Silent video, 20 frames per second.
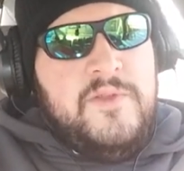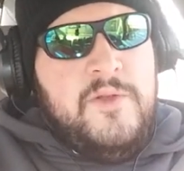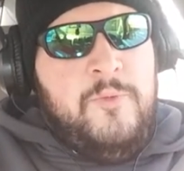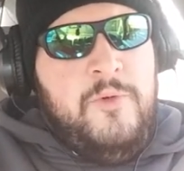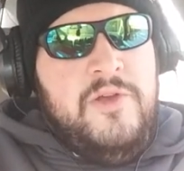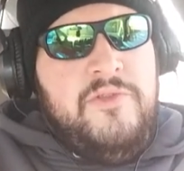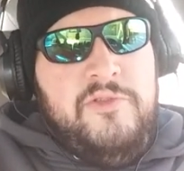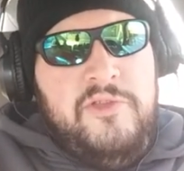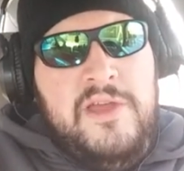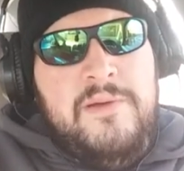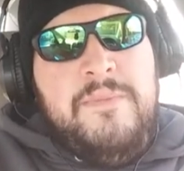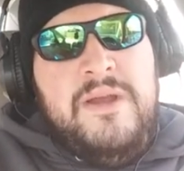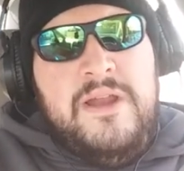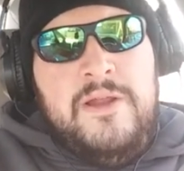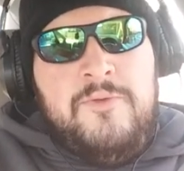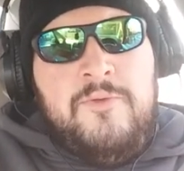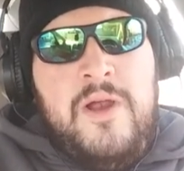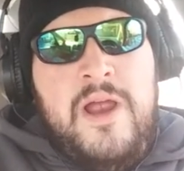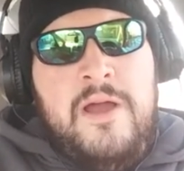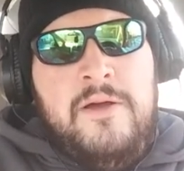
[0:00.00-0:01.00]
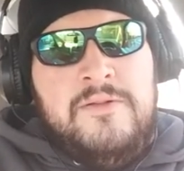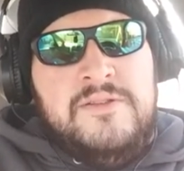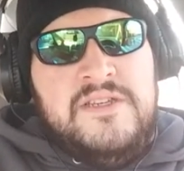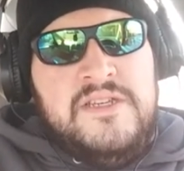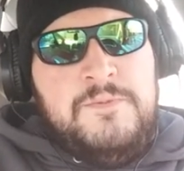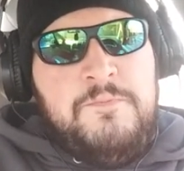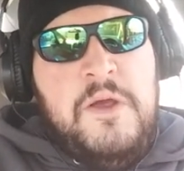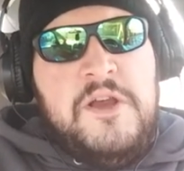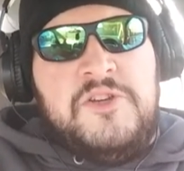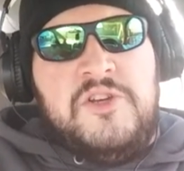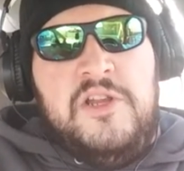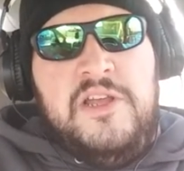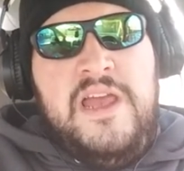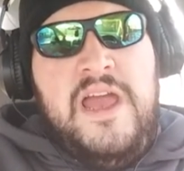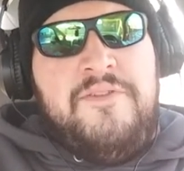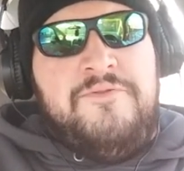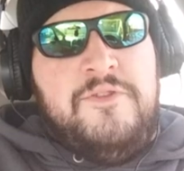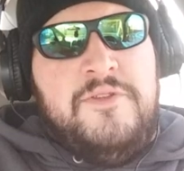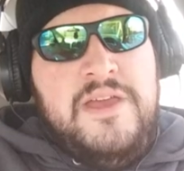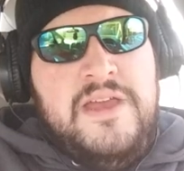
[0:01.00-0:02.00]
with limited rounds, especially
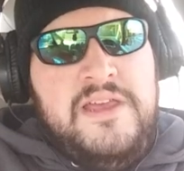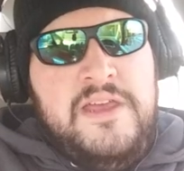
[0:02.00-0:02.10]
after they